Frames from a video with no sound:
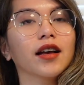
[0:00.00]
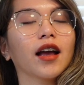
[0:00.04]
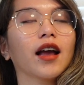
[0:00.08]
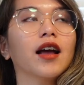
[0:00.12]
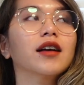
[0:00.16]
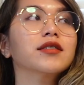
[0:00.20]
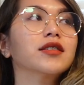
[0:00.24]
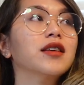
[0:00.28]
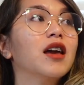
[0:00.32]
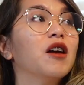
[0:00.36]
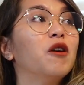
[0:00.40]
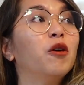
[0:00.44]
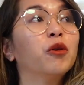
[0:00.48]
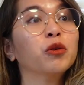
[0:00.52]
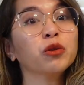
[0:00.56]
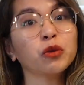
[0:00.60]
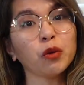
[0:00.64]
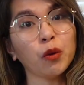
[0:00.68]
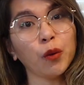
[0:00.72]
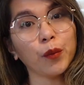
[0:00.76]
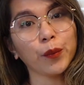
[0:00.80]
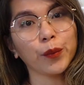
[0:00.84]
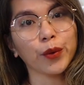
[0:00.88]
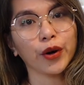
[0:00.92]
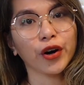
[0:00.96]
Kasi
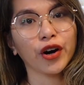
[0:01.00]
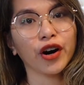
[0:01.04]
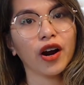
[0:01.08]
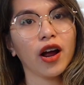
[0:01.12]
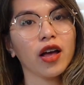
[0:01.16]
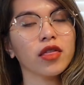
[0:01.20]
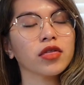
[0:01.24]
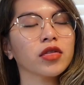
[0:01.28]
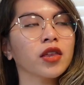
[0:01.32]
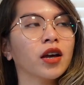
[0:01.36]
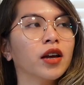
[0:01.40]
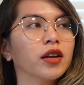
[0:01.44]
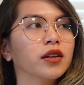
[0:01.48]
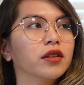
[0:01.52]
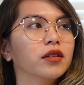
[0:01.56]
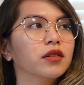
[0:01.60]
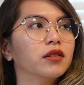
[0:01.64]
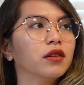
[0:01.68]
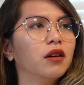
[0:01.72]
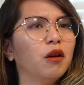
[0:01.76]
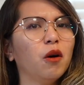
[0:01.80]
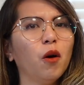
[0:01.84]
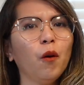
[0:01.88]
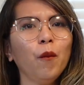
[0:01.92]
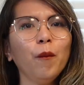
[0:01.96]
October and
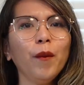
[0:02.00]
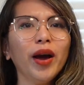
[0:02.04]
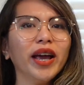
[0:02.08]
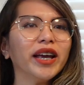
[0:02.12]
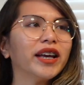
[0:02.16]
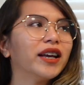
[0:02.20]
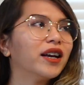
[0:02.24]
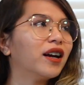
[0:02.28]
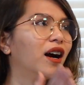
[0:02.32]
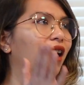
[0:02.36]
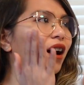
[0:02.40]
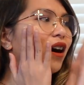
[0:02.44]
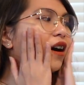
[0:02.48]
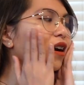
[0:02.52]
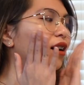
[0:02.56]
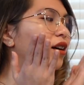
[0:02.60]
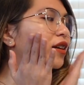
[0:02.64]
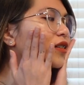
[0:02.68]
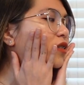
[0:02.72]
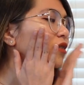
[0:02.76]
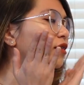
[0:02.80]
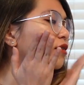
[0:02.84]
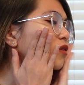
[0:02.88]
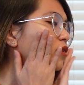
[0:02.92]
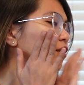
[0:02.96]
then, oh my God,
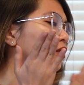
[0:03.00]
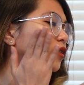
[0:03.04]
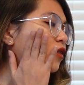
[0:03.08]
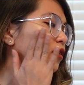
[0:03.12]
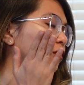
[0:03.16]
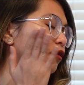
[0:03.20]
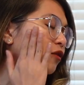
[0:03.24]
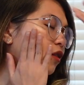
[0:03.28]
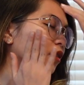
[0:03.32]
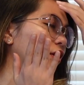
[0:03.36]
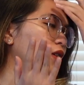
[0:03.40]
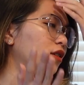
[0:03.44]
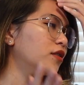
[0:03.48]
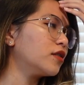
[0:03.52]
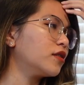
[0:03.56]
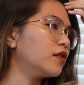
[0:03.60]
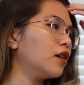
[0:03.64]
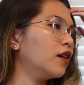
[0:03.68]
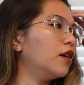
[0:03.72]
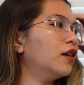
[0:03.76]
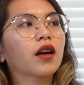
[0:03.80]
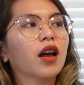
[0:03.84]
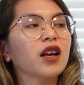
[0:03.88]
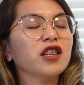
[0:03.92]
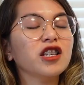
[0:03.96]

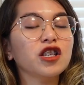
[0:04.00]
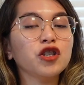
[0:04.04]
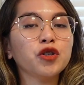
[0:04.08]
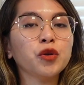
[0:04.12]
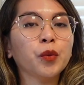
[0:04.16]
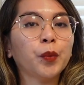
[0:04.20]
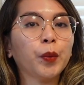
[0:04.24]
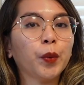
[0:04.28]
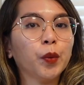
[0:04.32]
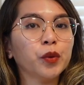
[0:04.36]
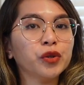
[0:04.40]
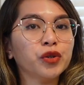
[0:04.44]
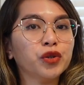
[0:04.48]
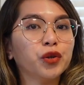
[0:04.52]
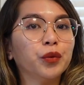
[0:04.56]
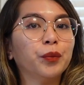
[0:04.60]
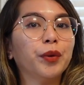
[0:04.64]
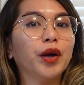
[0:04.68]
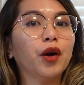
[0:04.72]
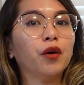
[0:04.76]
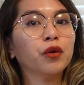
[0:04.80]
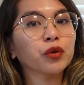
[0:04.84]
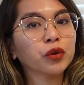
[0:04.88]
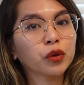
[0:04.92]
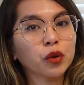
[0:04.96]
kasi supposed to be
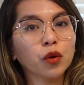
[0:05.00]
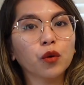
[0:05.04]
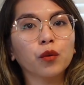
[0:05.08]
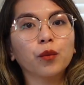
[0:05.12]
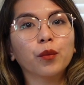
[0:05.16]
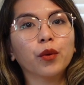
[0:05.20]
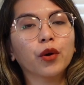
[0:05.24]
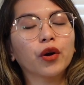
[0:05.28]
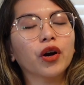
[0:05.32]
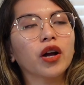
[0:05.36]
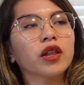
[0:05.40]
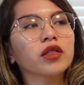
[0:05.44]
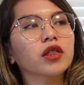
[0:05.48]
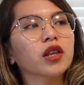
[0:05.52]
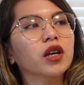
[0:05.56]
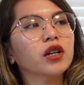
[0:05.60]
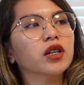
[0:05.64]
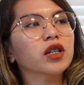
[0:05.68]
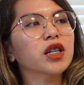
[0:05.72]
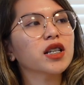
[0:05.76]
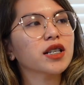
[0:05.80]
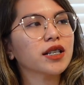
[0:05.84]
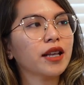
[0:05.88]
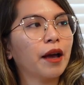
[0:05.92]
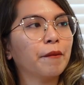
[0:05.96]
October and
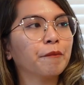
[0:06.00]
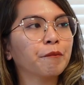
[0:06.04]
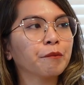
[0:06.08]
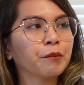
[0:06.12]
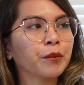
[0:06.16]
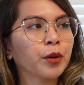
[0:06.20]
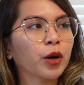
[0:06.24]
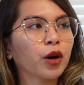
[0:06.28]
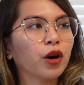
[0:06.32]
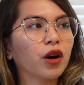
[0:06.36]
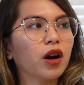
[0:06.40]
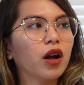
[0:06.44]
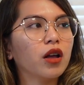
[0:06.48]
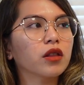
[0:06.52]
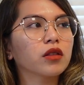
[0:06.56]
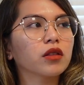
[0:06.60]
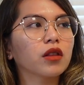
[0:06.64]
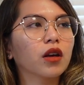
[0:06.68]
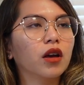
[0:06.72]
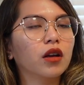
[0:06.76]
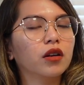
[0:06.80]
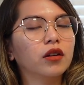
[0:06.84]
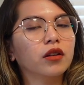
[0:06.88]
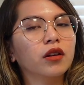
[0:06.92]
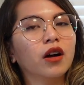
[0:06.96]
then December and
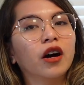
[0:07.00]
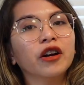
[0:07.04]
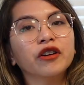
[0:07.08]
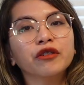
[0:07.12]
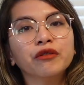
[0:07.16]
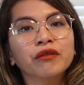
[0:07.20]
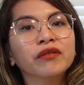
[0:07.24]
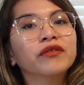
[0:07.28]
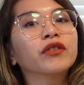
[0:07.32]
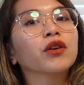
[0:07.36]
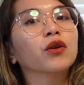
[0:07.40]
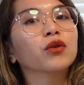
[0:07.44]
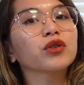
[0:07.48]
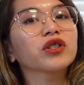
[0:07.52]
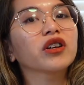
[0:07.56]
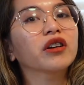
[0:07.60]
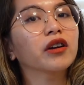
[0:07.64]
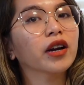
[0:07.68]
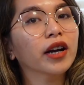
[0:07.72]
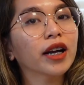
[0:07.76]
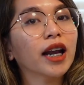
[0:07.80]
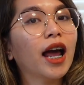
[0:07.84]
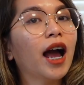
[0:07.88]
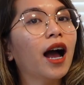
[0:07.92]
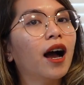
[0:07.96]
then none of those are
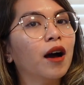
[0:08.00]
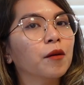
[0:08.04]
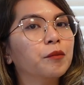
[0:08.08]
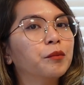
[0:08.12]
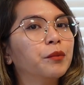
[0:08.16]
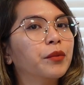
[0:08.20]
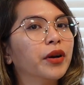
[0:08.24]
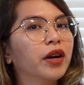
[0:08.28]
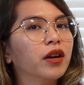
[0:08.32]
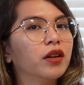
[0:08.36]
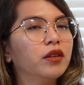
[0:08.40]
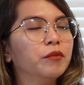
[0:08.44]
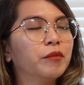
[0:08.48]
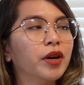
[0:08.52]
gonna happen.